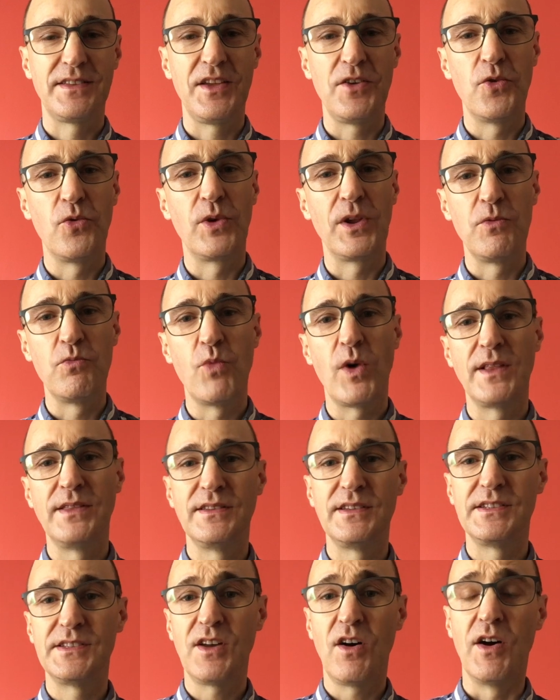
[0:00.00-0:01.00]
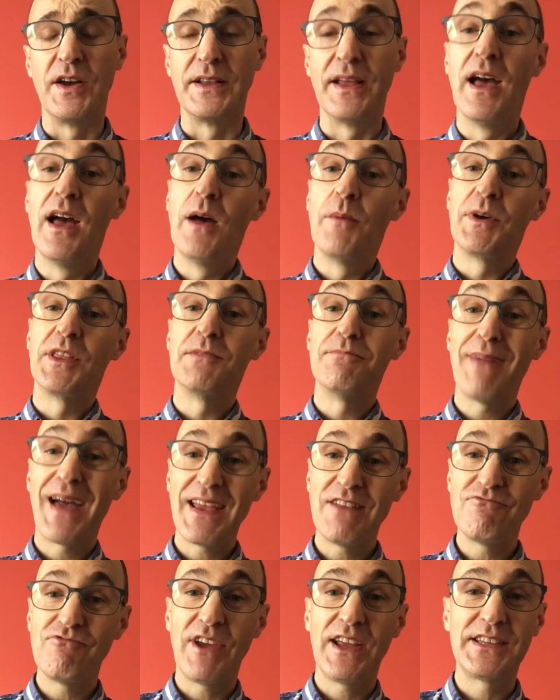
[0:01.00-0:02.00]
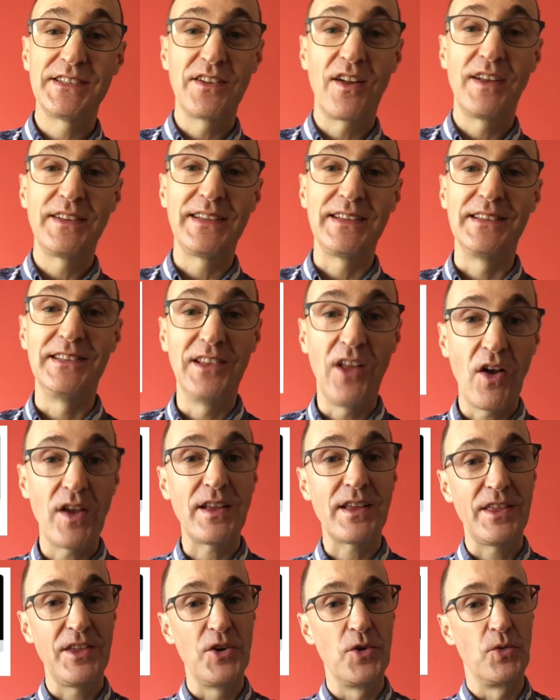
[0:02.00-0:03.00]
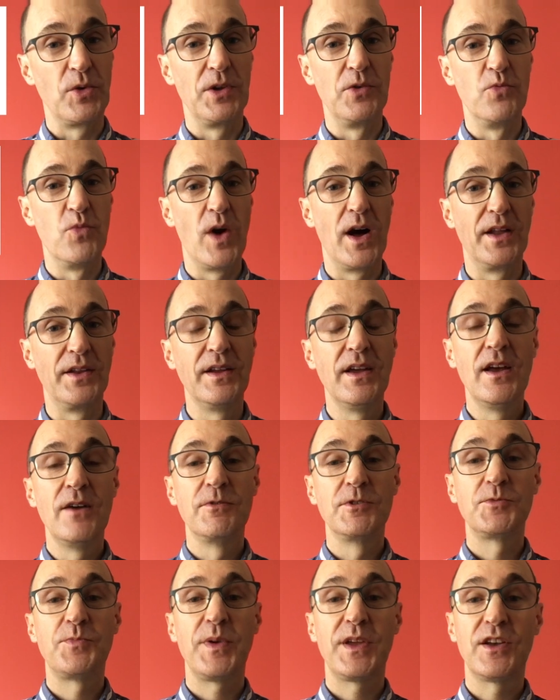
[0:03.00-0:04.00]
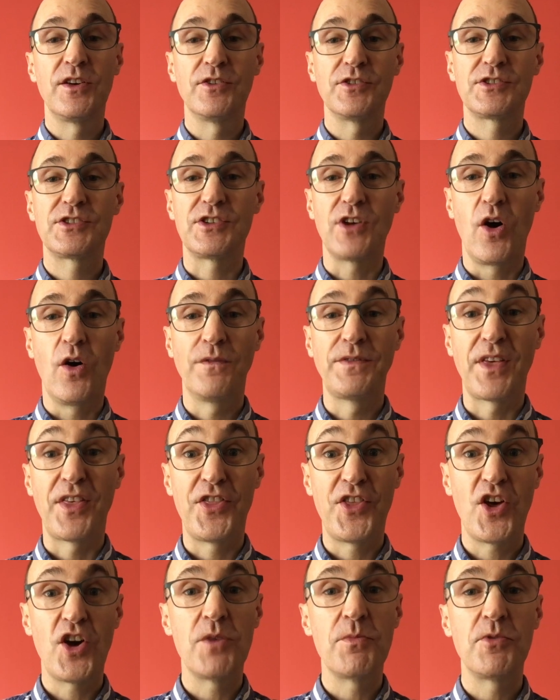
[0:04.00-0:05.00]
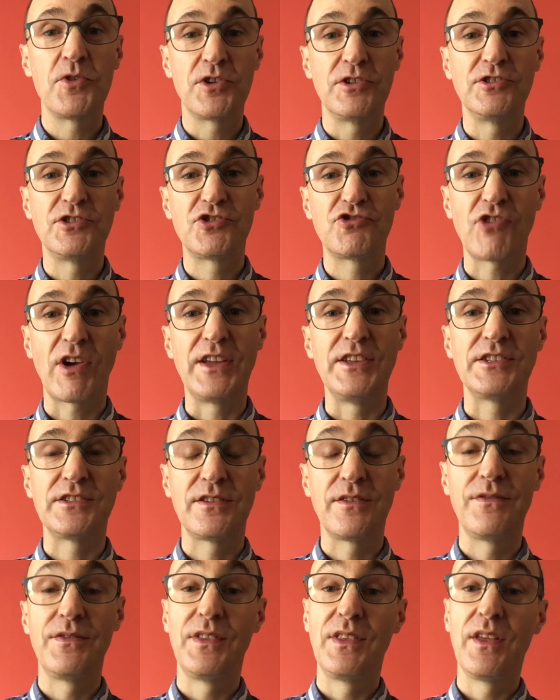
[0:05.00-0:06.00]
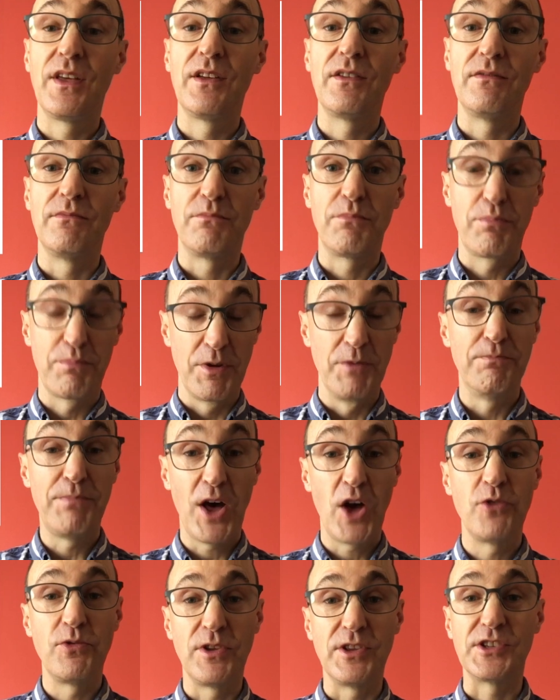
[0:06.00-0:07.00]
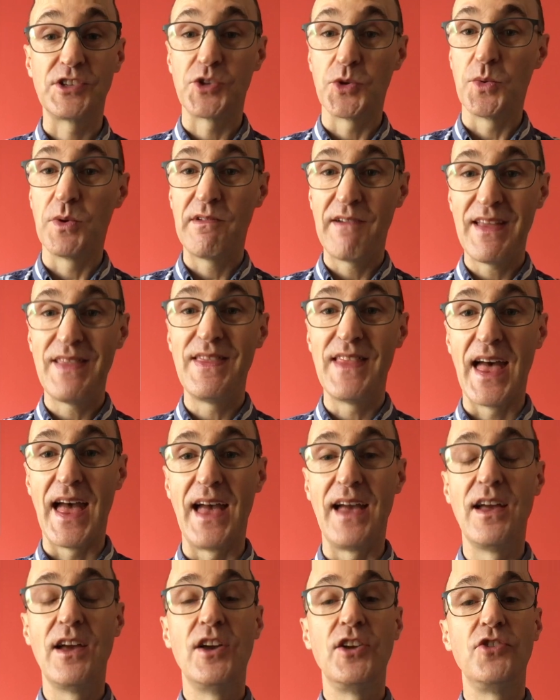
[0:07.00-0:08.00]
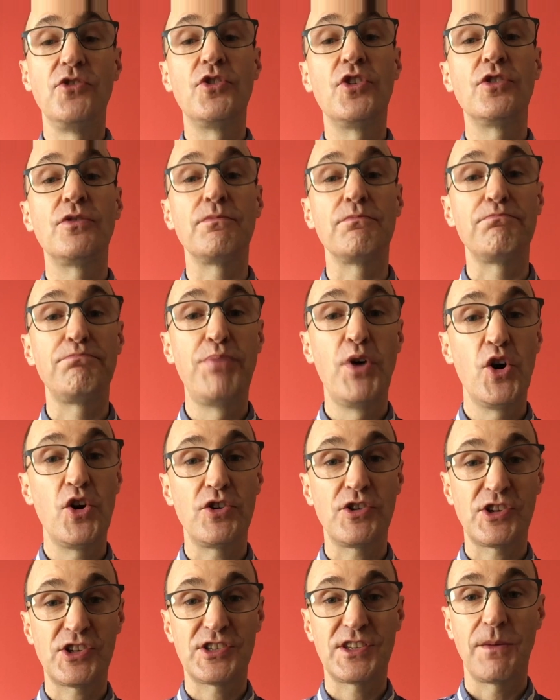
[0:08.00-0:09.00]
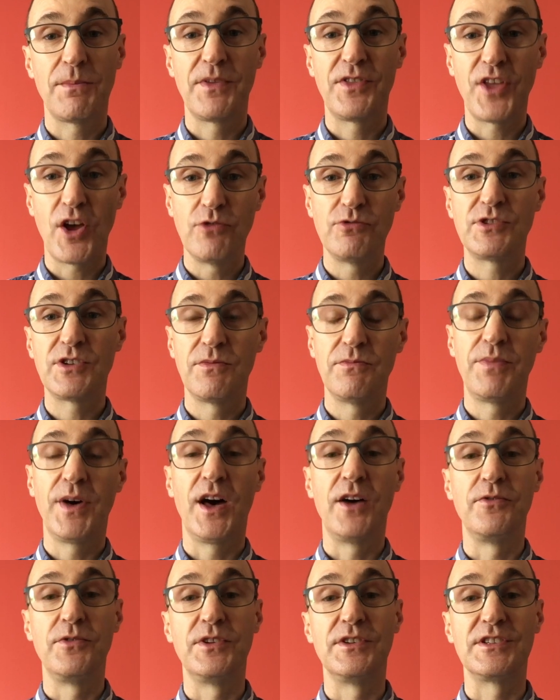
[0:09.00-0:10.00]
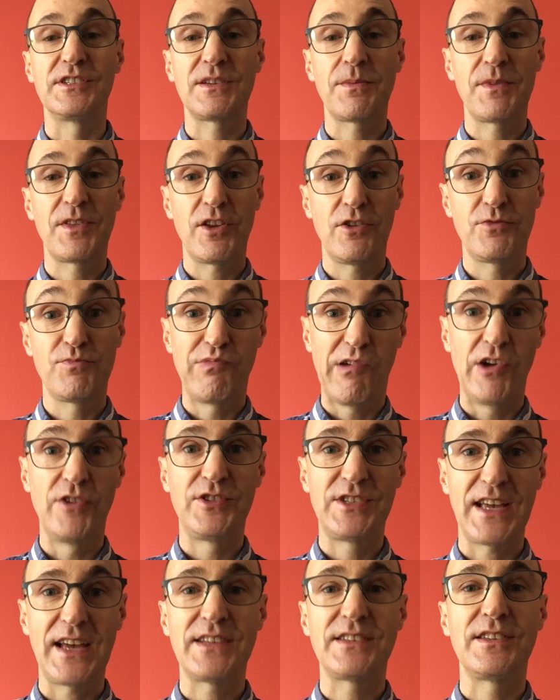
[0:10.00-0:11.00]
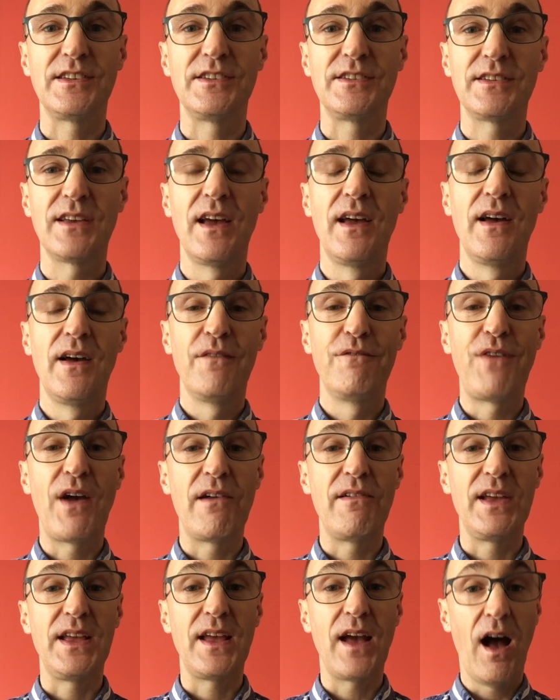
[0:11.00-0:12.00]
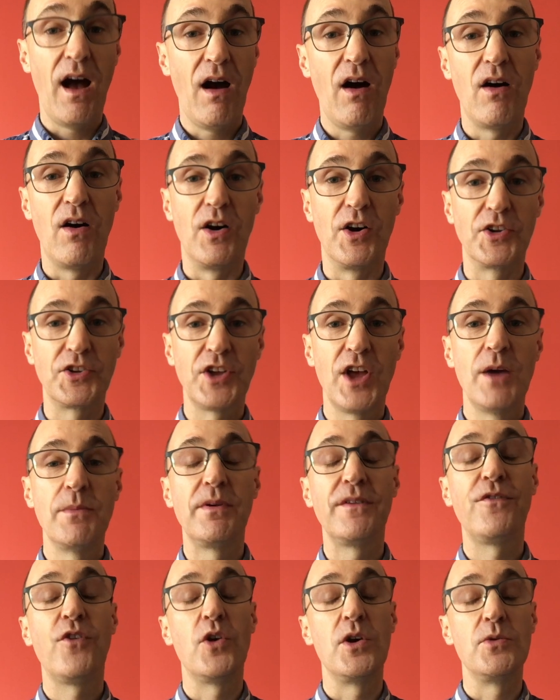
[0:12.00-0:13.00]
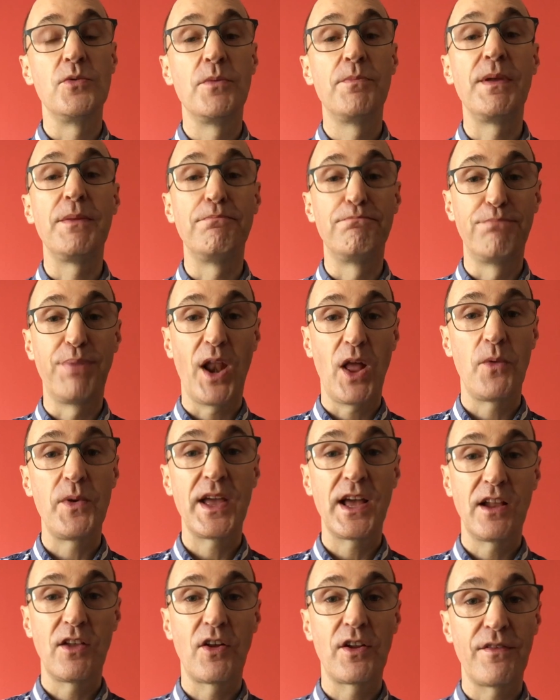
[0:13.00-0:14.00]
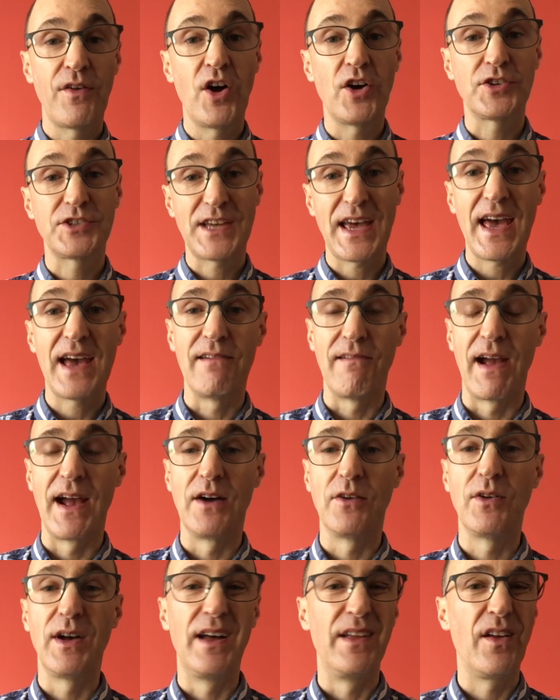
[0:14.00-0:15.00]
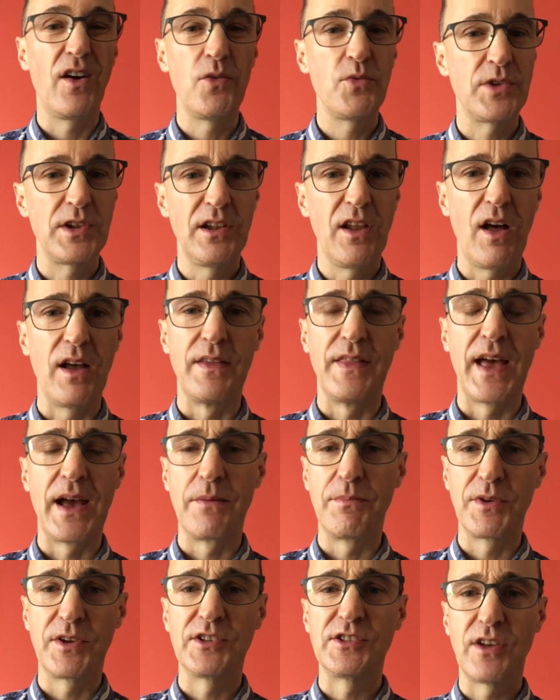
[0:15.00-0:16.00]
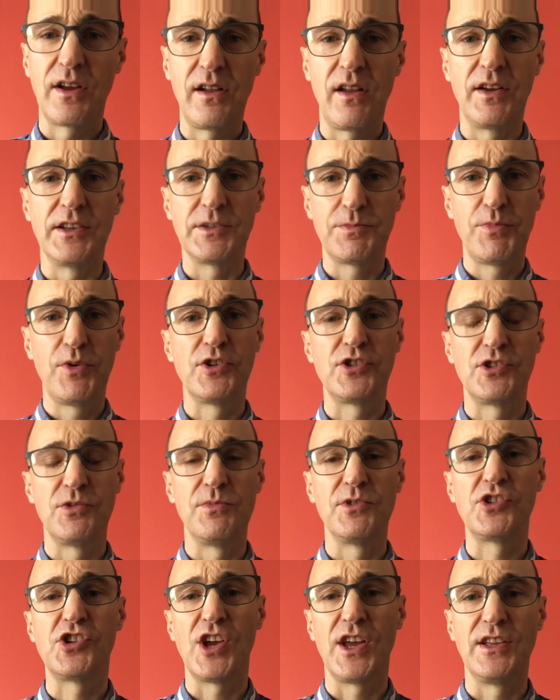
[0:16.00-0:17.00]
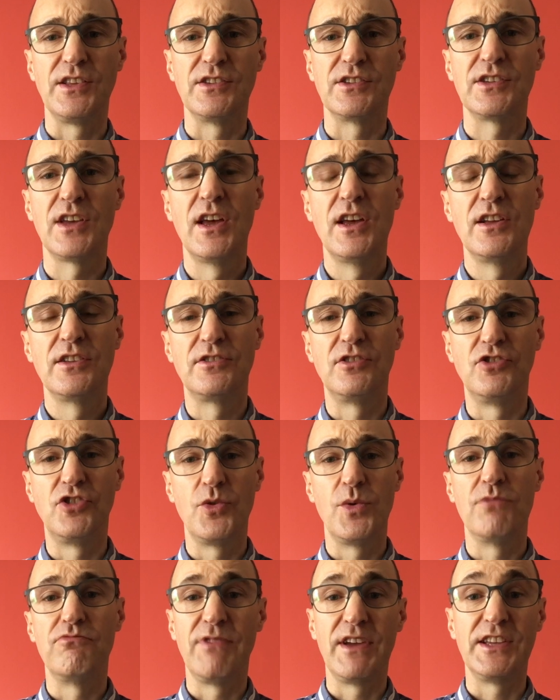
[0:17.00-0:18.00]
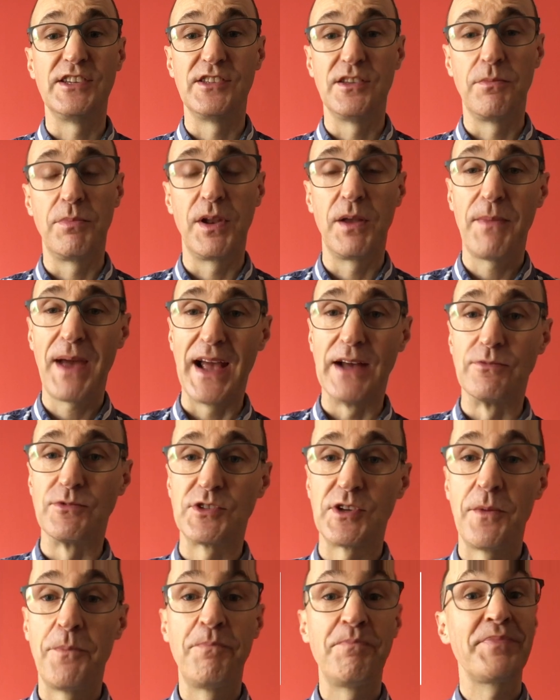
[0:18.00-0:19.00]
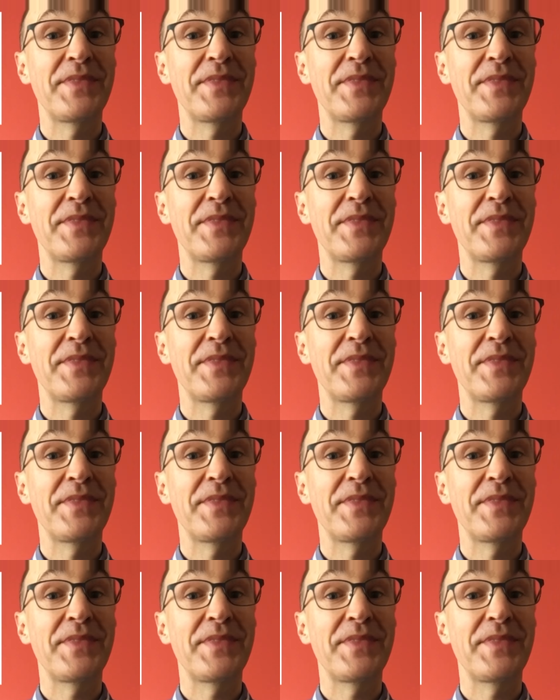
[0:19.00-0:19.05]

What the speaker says: the all-in-one design. But the main reason I didn't like the all-in-one was because of the thermal constraints of the components that were in there. You couldn't push some of those components, some of those processors very hard before it would be blowing a lot of hot air out, and I wouldn't like that because I like to push the machines to do a reasonable amount.